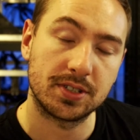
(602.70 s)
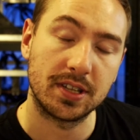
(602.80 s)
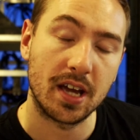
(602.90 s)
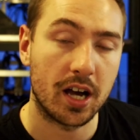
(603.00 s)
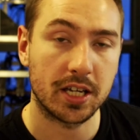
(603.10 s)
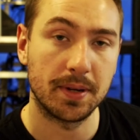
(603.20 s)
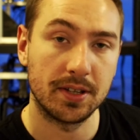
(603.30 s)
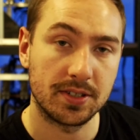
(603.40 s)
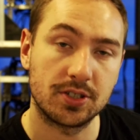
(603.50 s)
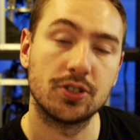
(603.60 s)
to the
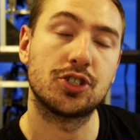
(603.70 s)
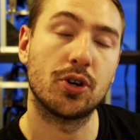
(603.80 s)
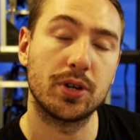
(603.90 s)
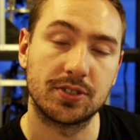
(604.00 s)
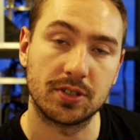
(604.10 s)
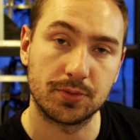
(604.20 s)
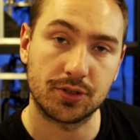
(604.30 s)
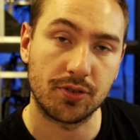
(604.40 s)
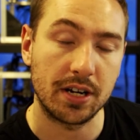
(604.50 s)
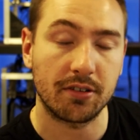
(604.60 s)
arguments, show you some
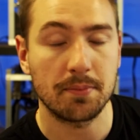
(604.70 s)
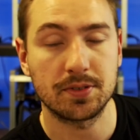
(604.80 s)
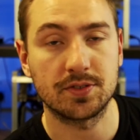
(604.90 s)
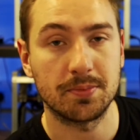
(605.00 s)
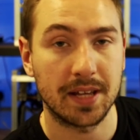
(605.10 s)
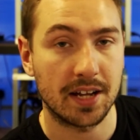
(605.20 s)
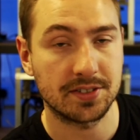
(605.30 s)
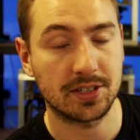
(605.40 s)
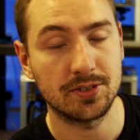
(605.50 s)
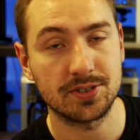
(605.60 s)
screen grabs of some of the
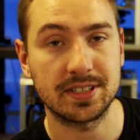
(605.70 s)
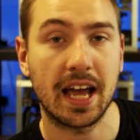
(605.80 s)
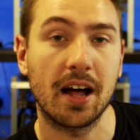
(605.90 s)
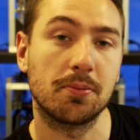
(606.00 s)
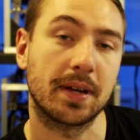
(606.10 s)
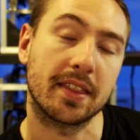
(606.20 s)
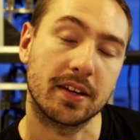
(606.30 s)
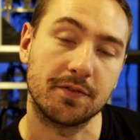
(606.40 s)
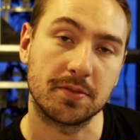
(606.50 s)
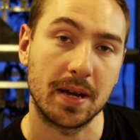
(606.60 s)
articles and help get that
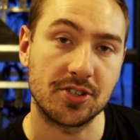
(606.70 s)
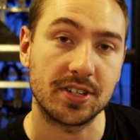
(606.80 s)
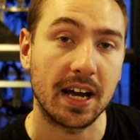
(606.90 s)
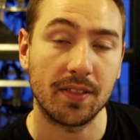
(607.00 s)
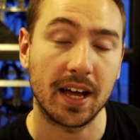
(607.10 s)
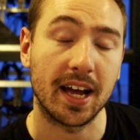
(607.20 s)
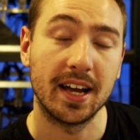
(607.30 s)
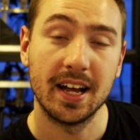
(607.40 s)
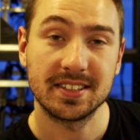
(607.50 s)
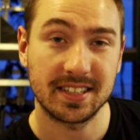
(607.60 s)
information out there
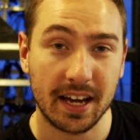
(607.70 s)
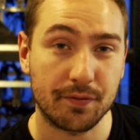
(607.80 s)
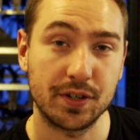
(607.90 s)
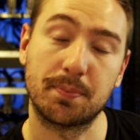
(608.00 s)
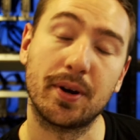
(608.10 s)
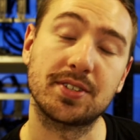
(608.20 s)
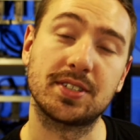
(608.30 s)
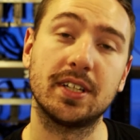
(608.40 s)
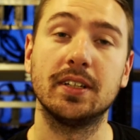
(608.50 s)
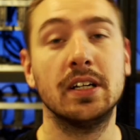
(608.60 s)
to the average
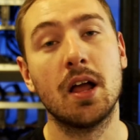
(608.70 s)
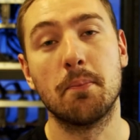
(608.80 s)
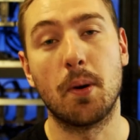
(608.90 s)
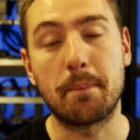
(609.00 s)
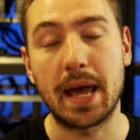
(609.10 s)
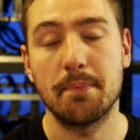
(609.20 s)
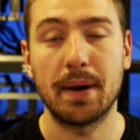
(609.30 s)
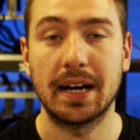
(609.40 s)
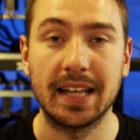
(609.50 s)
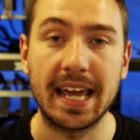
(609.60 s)
person. But
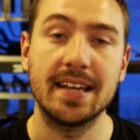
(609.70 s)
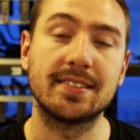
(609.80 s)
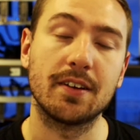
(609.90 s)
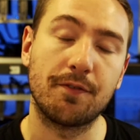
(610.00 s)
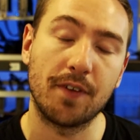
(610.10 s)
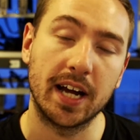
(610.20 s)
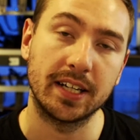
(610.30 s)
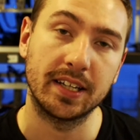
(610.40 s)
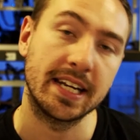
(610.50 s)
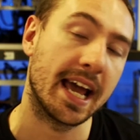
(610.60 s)
PayPal is
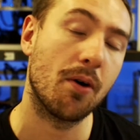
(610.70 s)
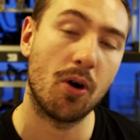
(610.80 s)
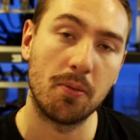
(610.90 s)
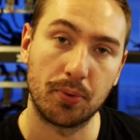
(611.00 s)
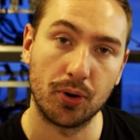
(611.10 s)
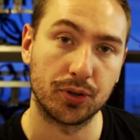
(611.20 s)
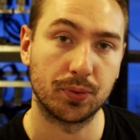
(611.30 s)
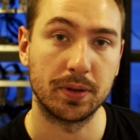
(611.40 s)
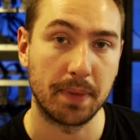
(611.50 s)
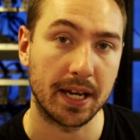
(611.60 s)
finally now on board
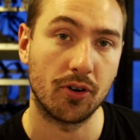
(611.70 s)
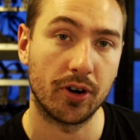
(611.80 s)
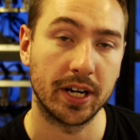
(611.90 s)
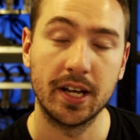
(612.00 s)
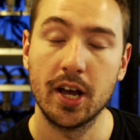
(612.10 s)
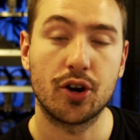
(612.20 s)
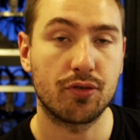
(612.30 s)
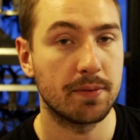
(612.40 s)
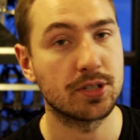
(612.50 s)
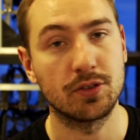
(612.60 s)
with Bitcoin.
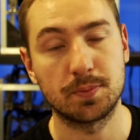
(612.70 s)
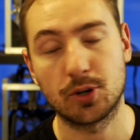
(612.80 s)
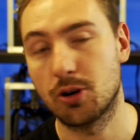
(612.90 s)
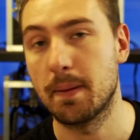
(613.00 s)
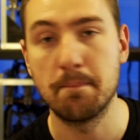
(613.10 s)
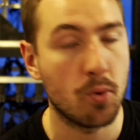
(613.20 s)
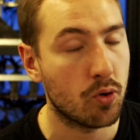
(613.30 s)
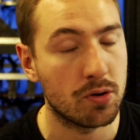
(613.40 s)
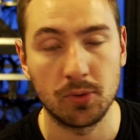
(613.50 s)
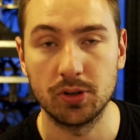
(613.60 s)
Crypto's becoming
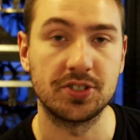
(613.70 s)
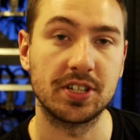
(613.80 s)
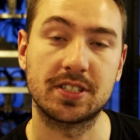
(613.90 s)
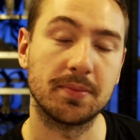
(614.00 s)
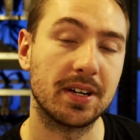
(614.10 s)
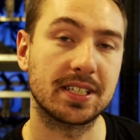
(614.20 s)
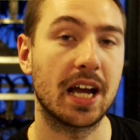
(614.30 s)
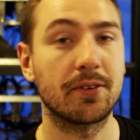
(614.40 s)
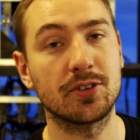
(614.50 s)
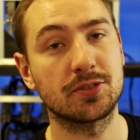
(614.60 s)
more and more legitimate as
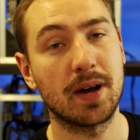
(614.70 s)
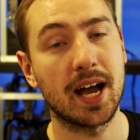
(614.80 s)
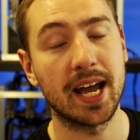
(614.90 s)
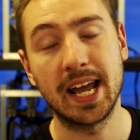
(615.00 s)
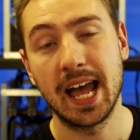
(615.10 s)
time goes by,